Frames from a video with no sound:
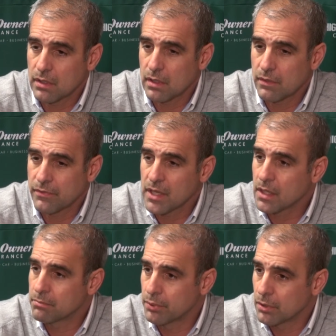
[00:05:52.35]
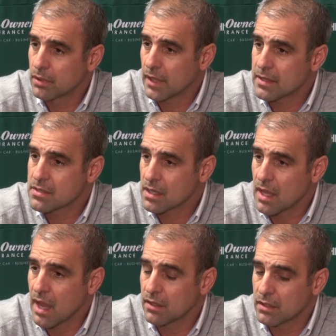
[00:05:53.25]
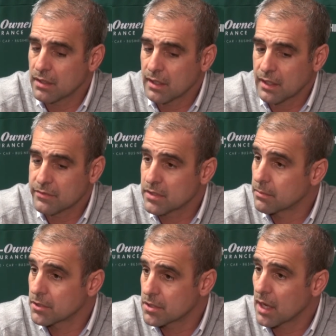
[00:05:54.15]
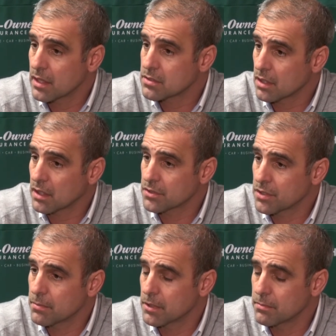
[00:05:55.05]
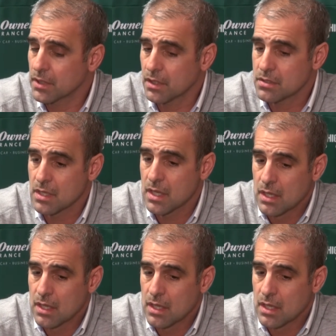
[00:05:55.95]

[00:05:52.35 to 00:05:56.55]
if he can pull that together, that gives him a chance to contribute because